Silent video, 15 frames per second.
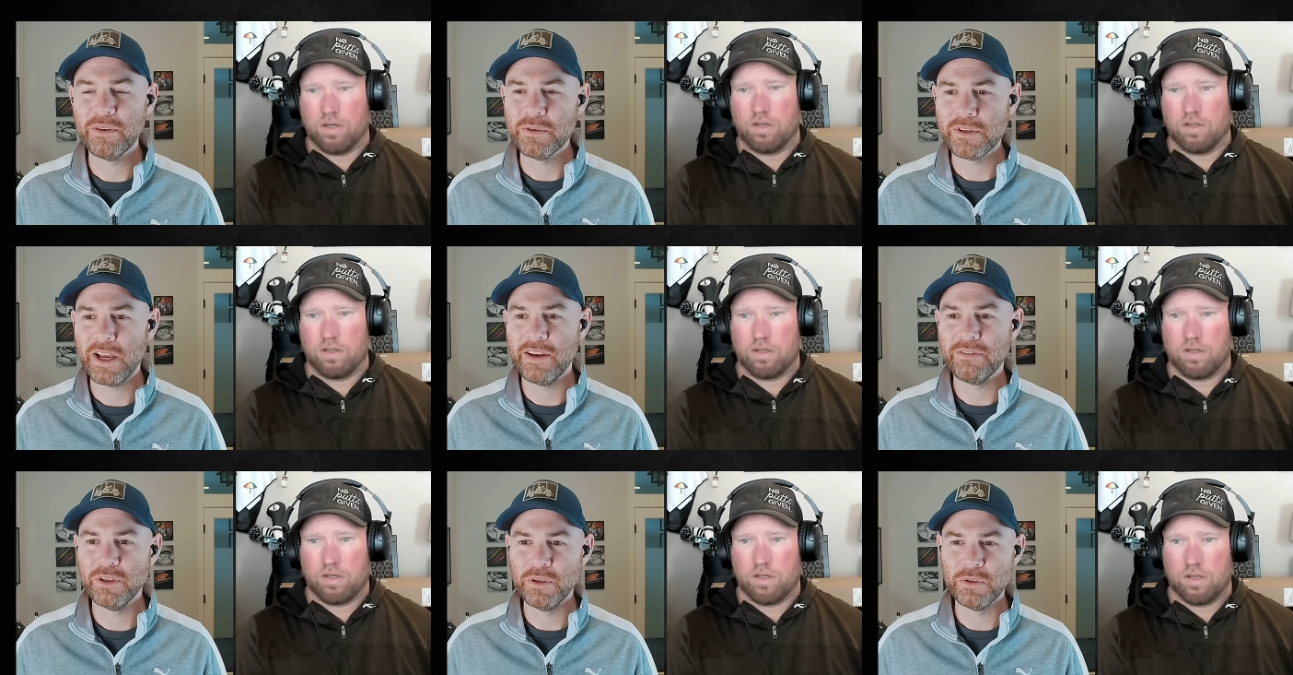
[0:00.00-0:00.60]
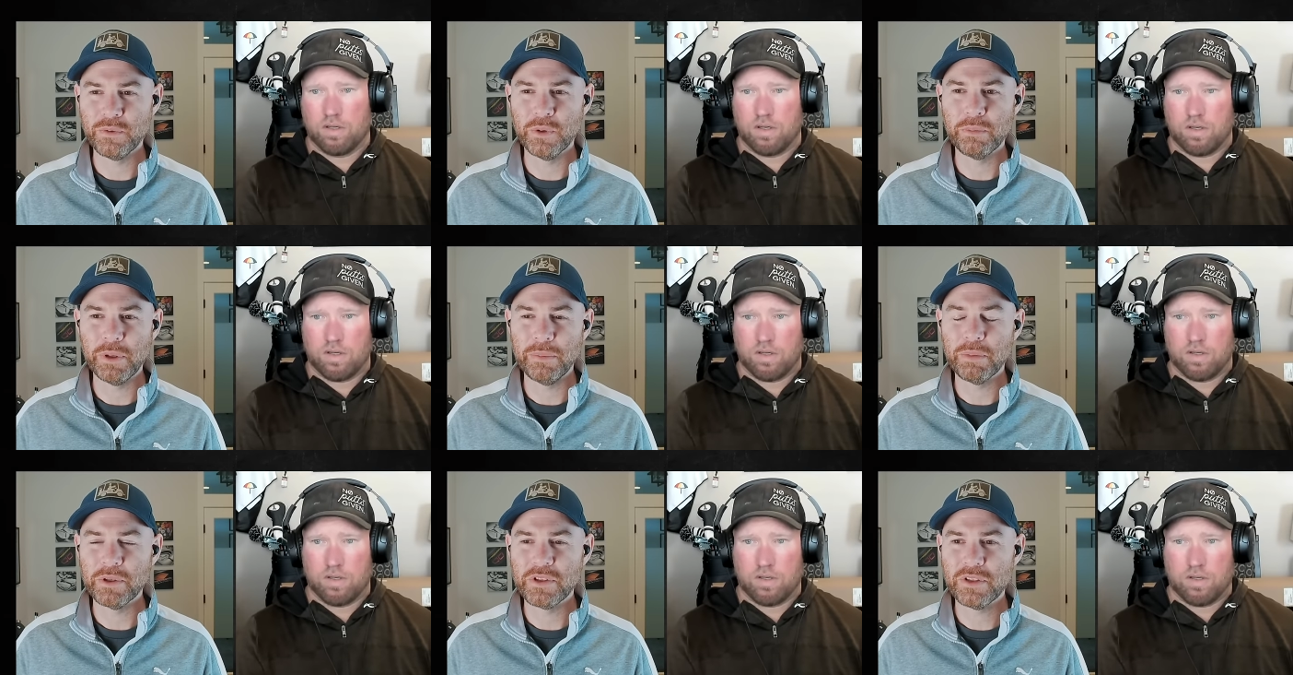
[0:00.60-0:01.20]
Speaker 1: those avenues will
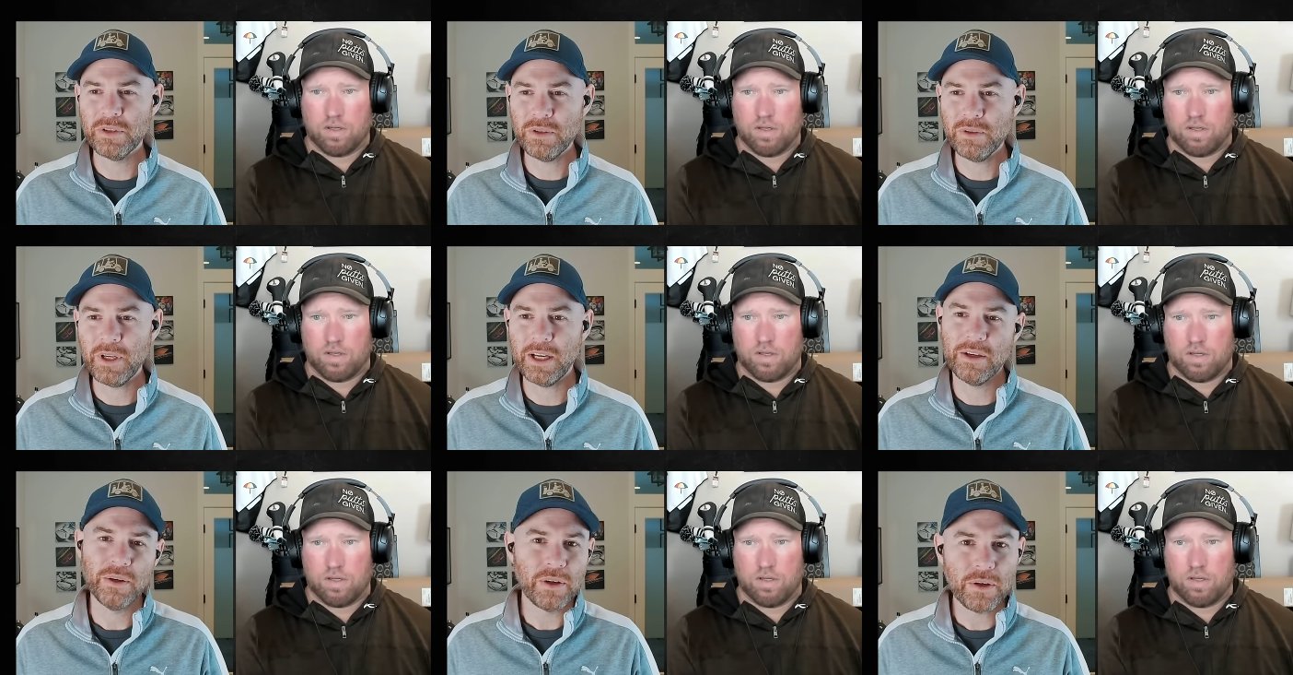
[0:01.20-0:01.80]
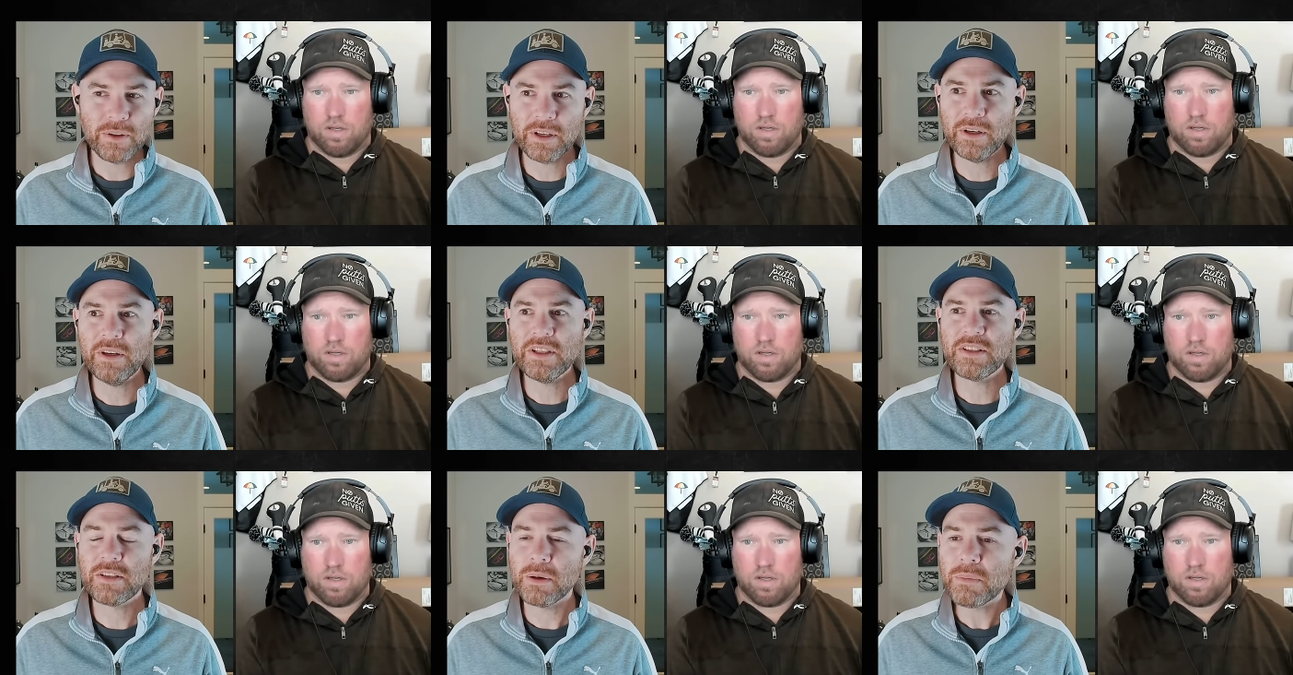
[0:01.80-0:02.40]
be pursued, I don't know. There
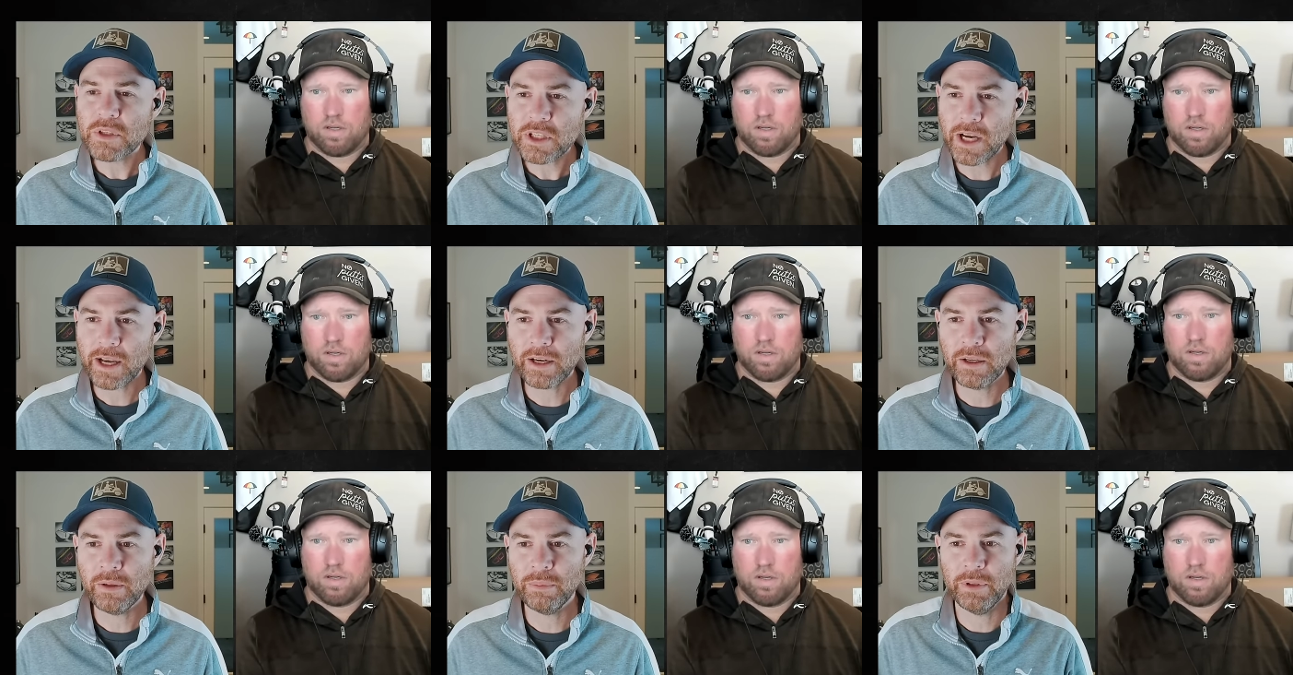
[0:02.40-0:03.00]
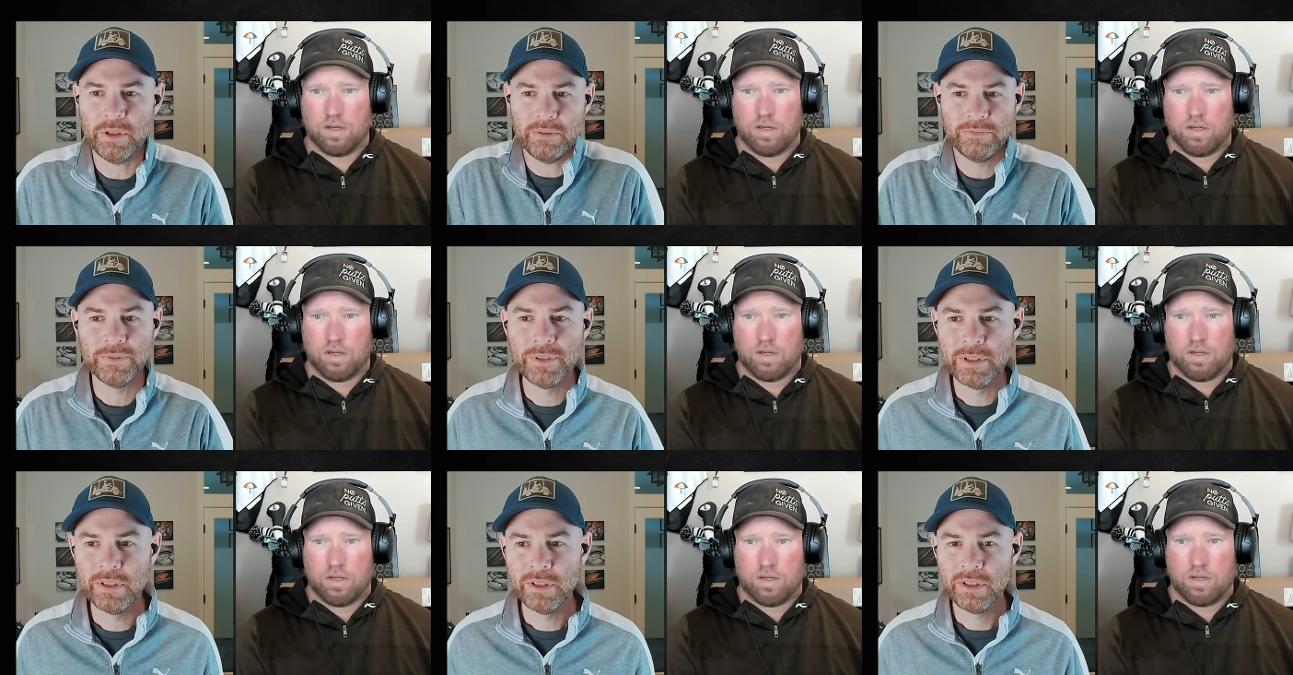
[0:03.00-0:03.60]
is some chatter, but
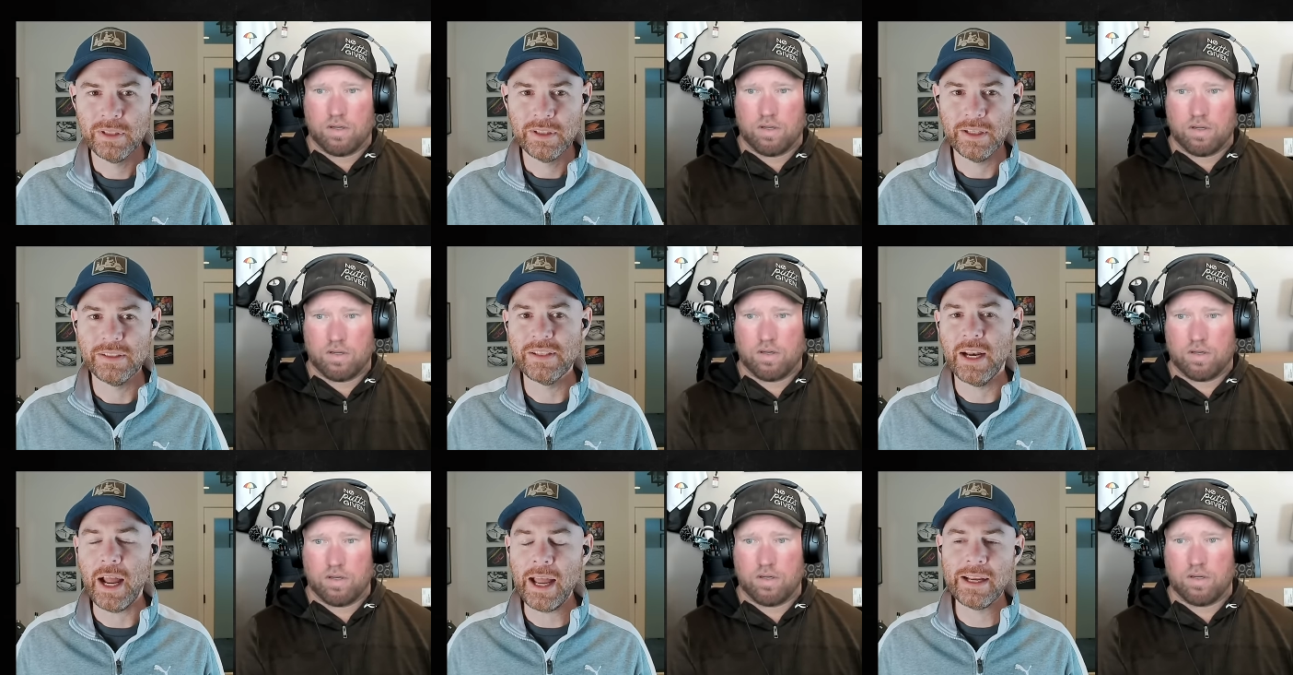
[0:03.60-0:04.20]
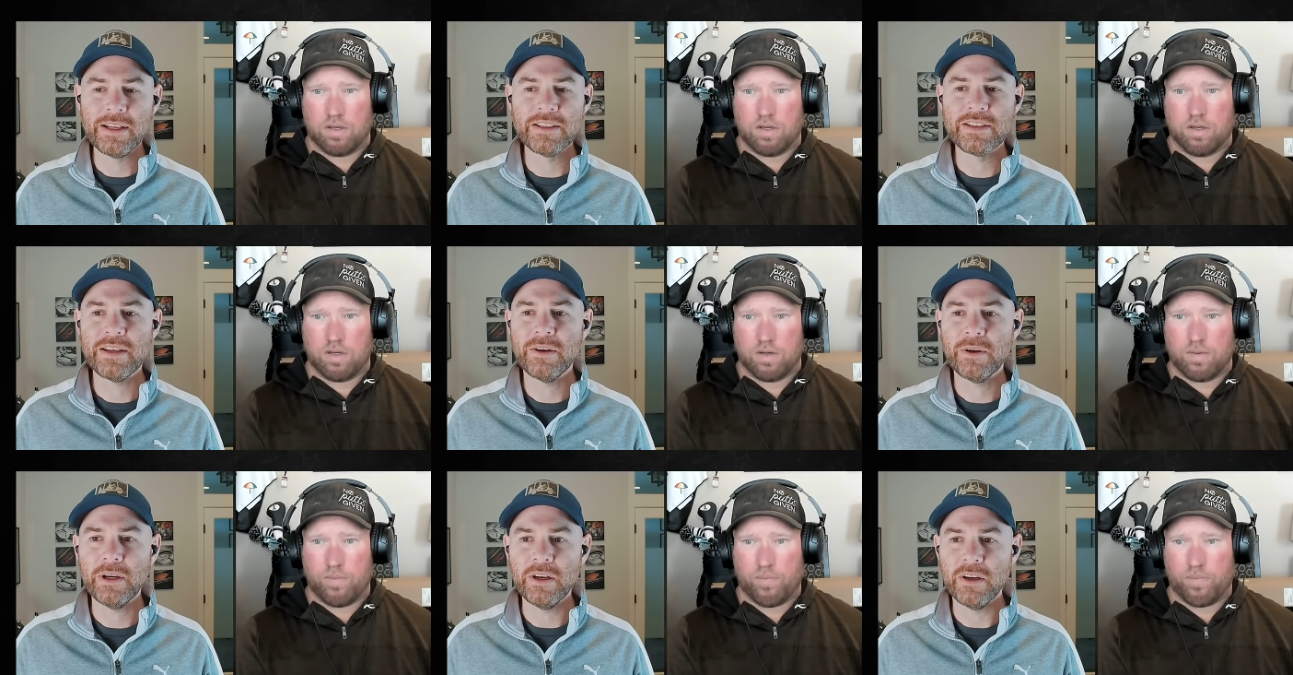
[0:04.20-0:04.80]
I said I
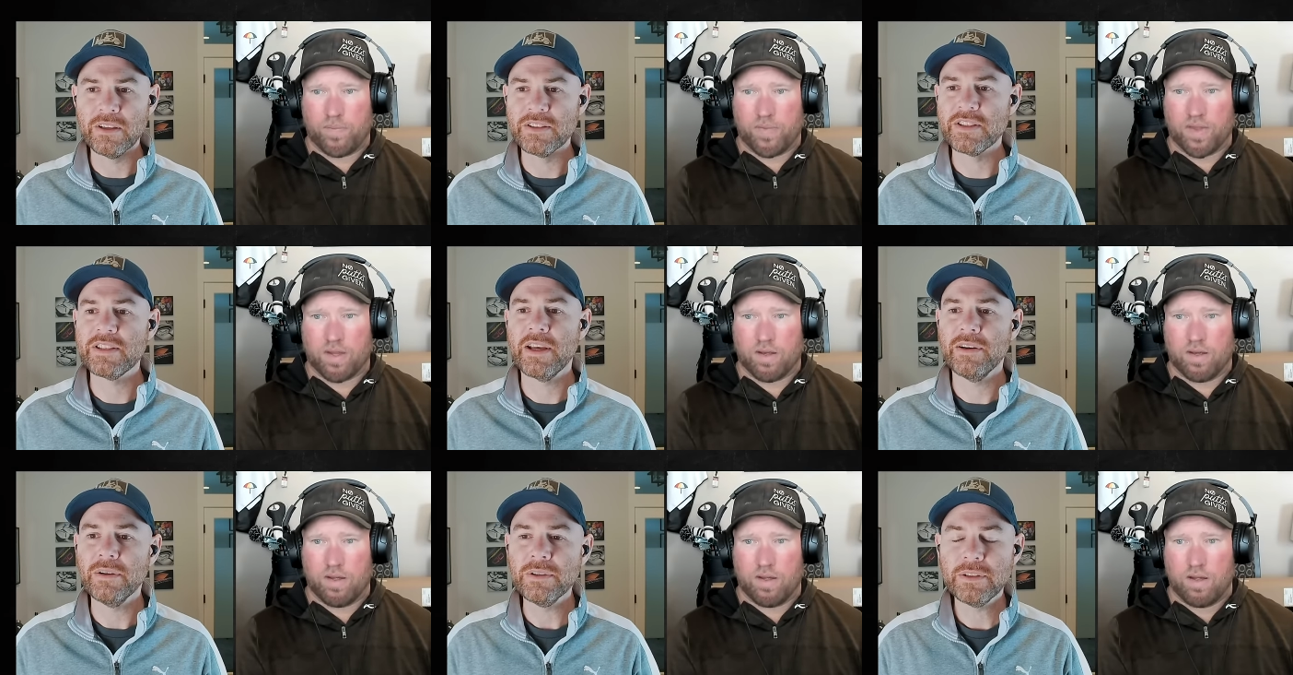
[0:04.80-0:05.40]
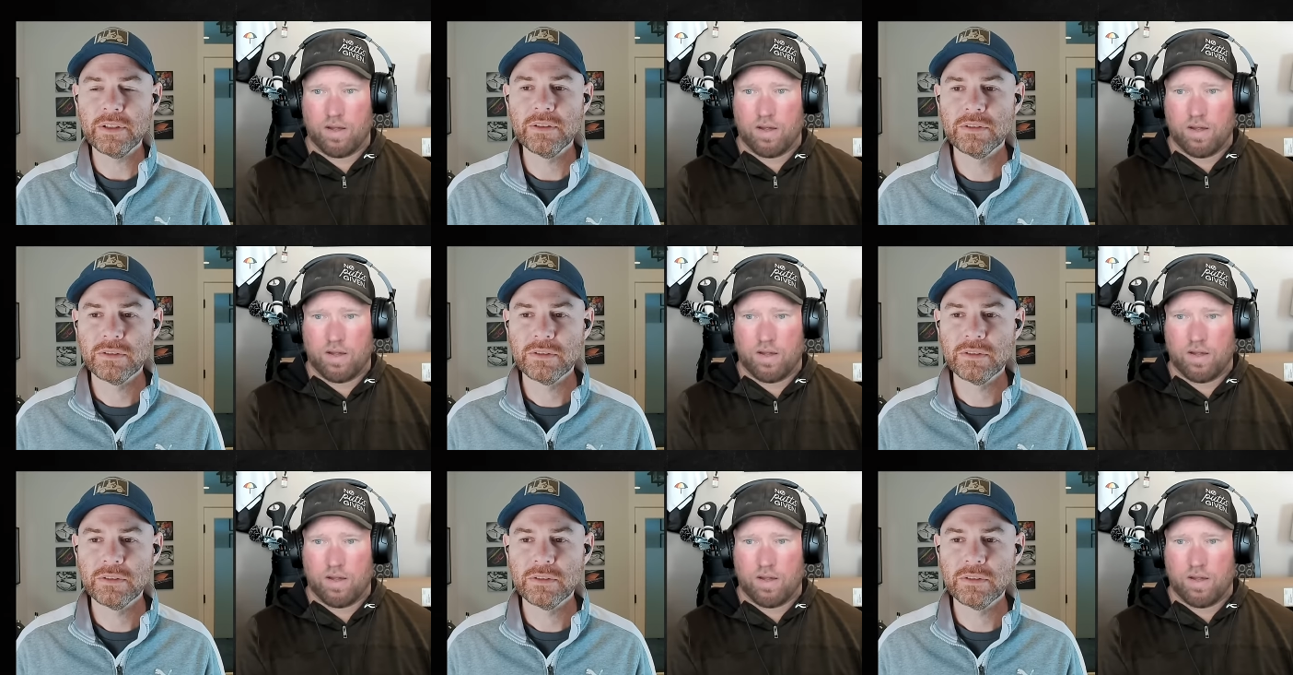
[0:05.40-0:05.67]
consider it unsettled.